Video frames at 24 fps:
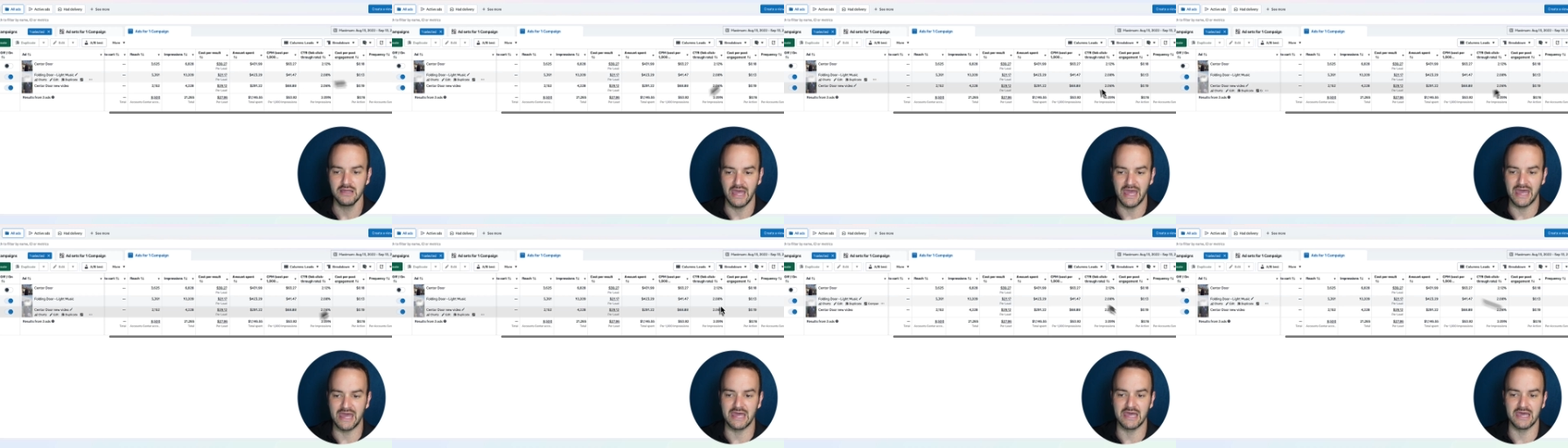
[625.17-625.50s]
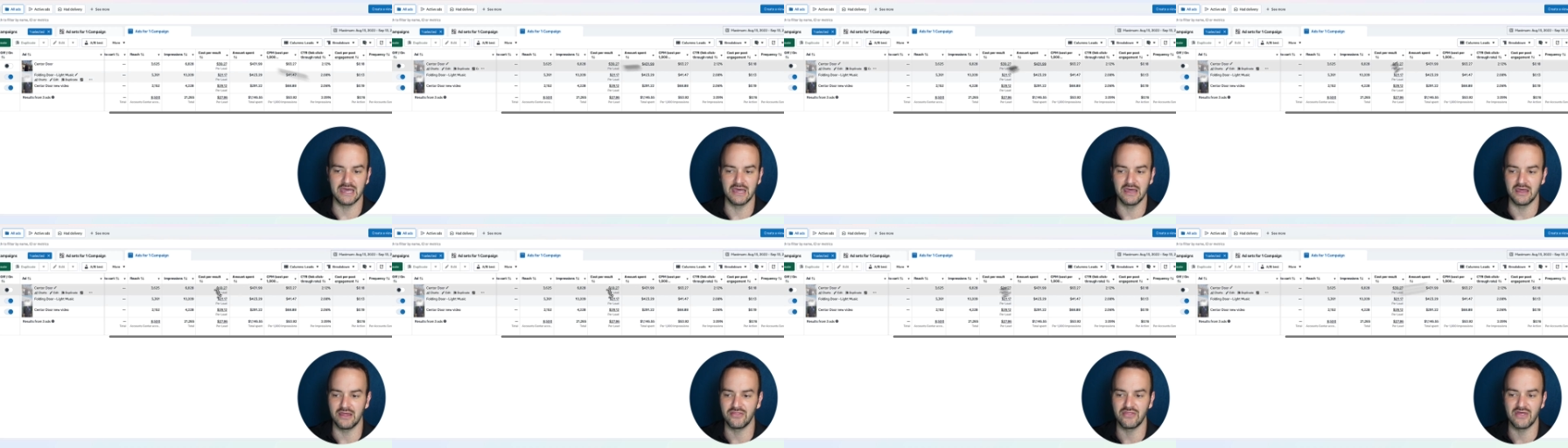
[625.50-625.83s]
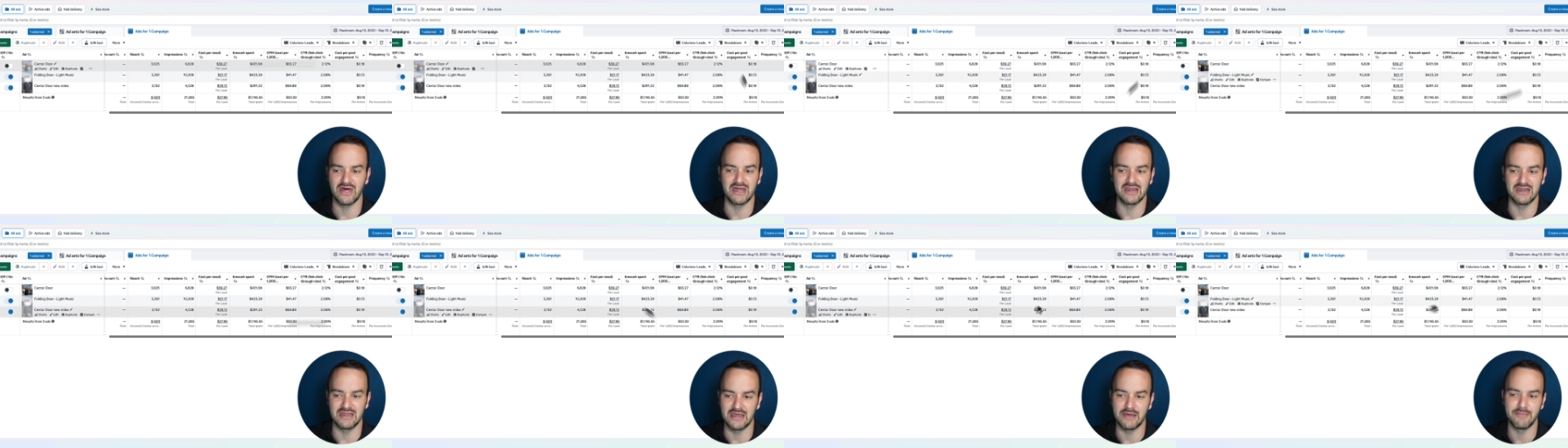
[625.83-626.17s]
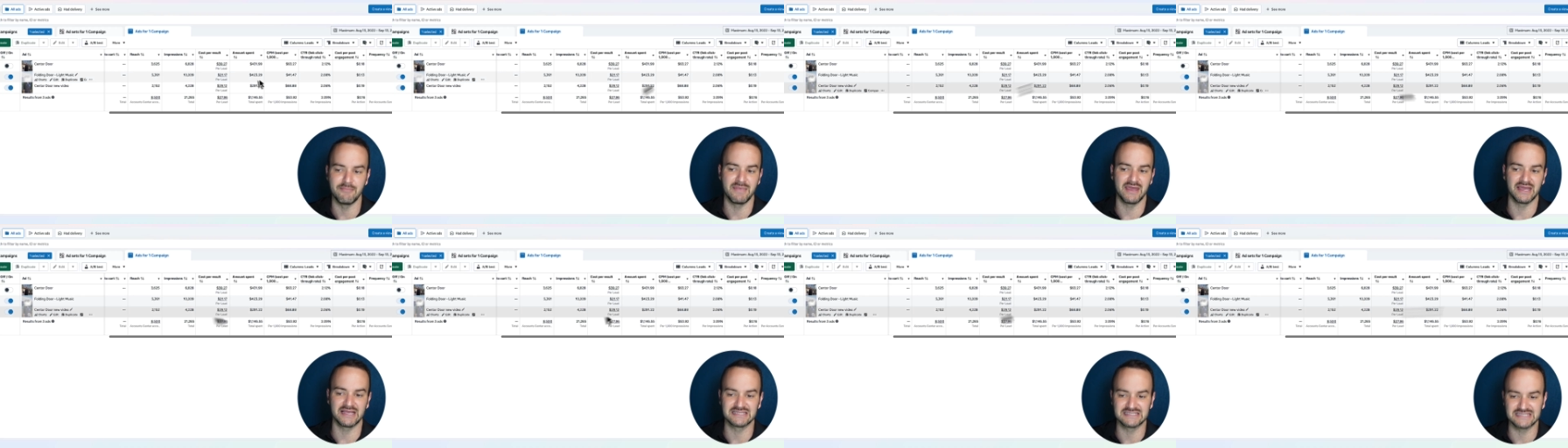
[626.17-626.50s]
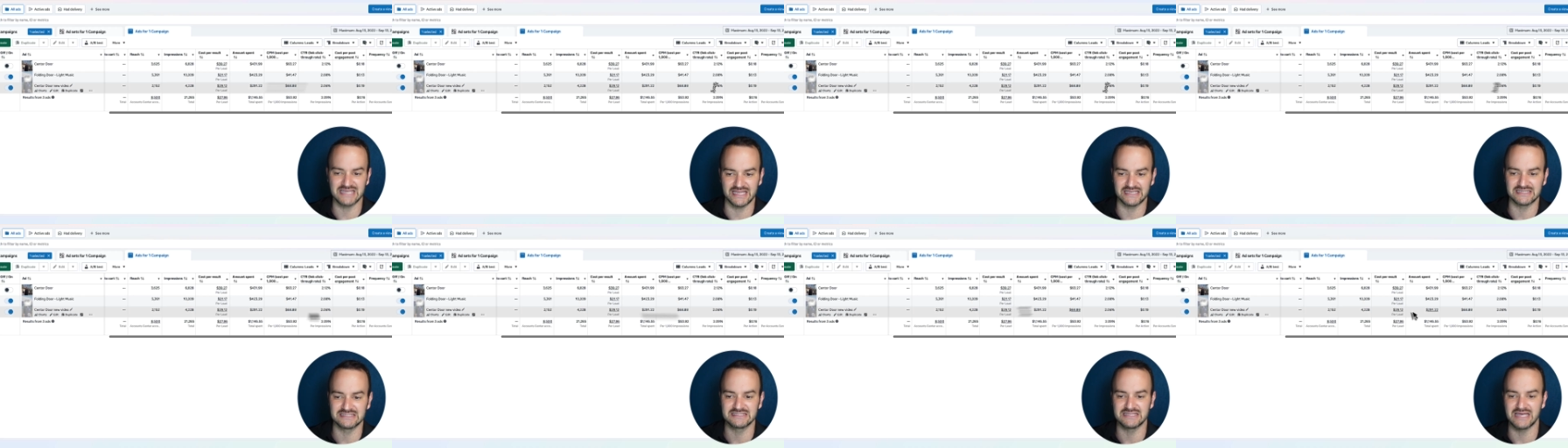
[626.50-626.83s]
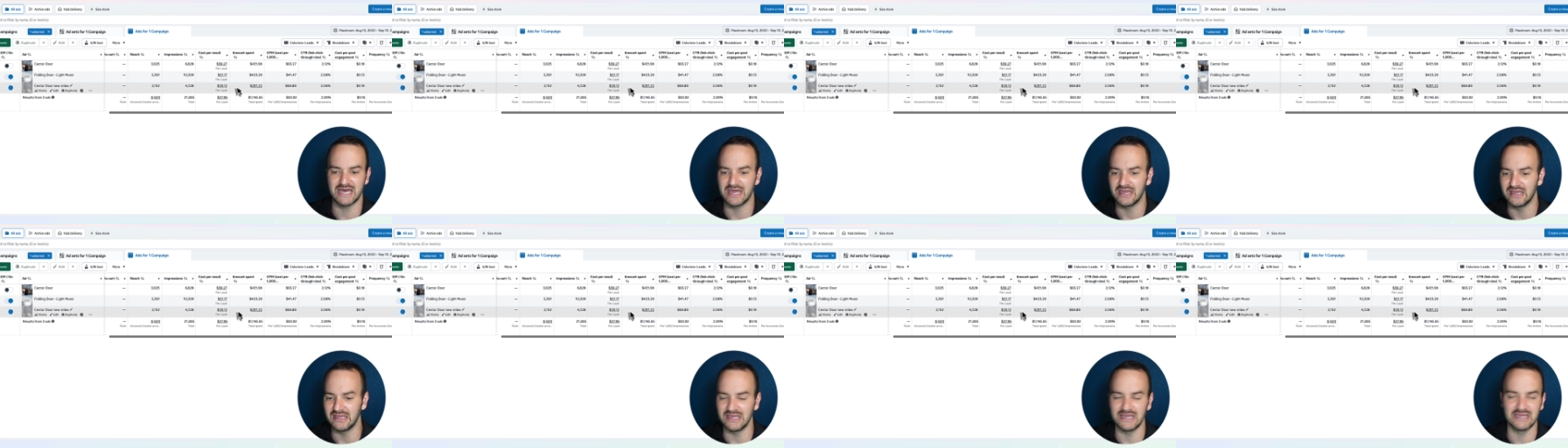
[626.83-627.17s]
eh, then it makes sense
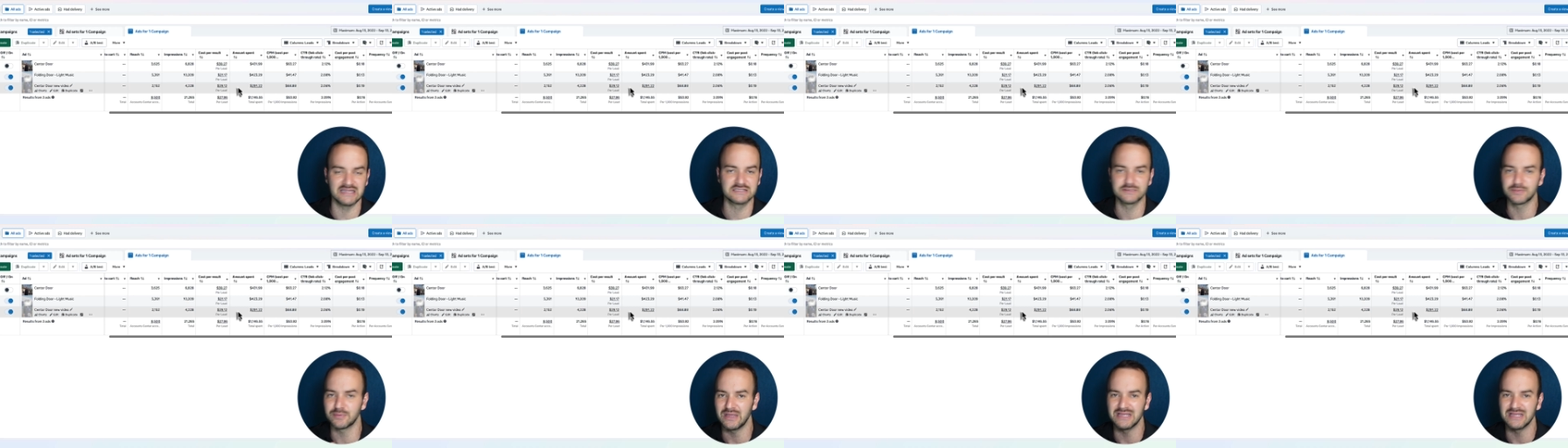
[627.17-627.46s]
that it's